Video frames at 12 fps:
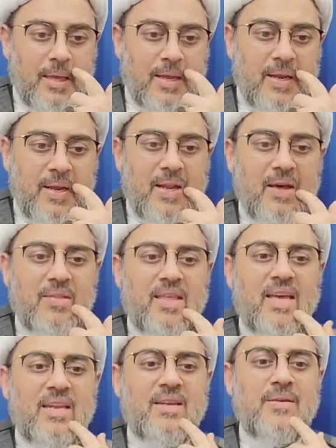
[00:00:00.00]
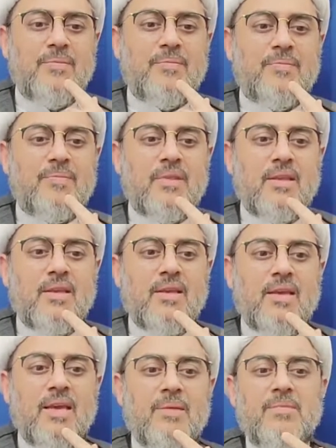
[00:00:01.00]
Now then,
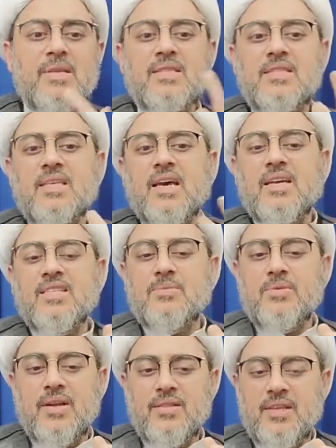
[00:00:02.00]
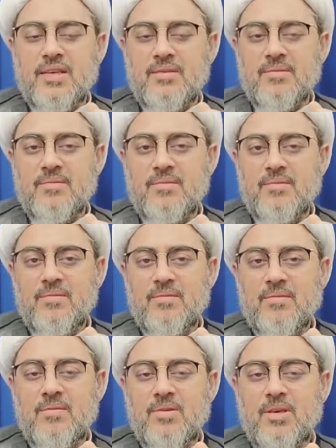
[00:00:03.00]
Ibn Ziyad's brother,
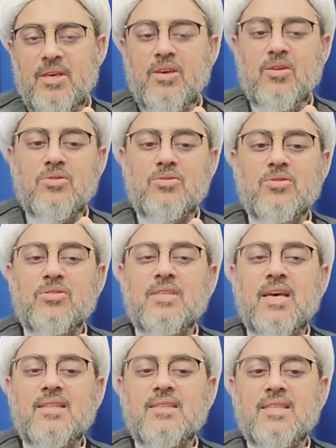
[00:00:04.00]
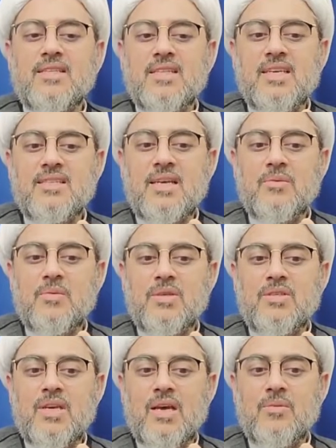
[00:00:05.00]
he also stands and says, I
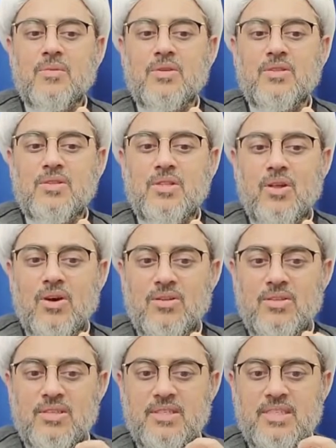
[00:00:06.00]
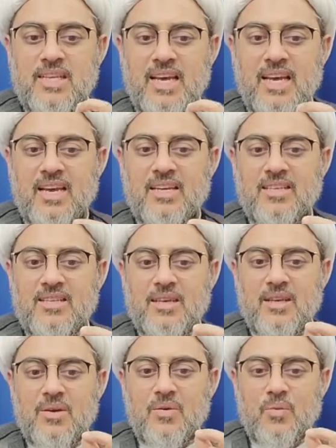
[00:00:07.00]
wish I was not tagged
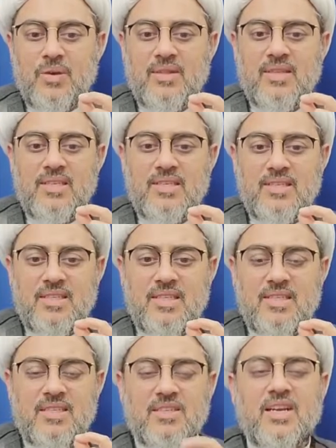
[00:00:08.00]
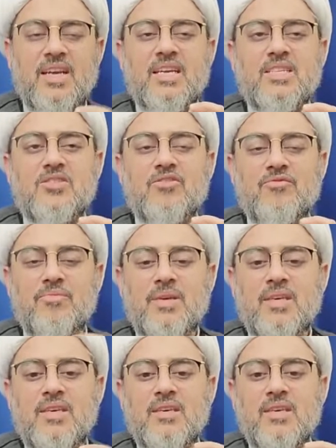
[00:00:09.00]
with this disgrace of
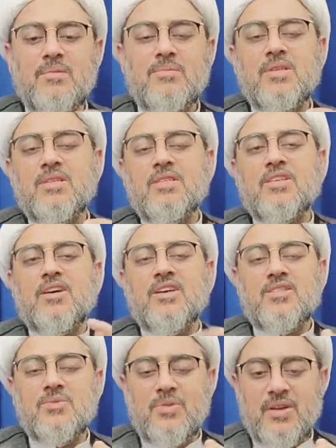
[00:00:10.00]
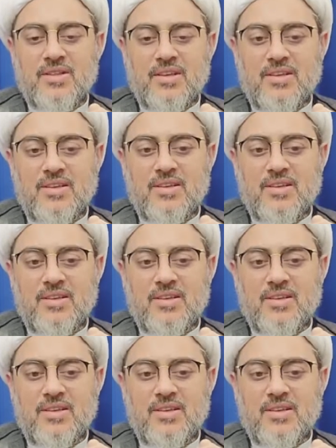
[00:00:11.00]
being Ibn Ziyad's brother.